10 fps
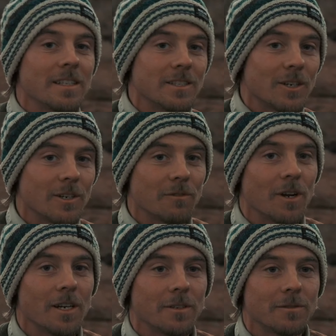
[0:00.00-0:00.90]
this herd of
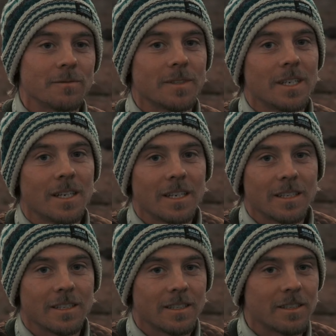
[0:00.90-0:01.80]
rhino?
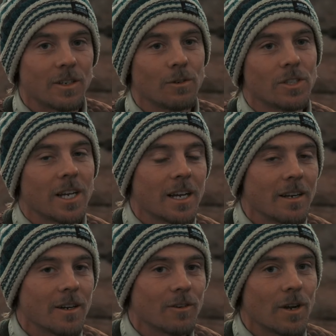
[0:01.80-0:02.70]
Go check out
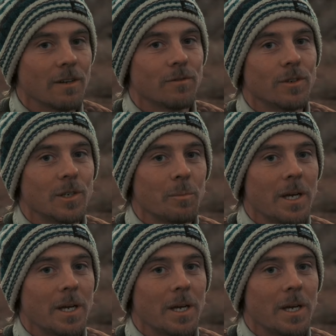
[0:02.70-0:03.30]
our crowdfunding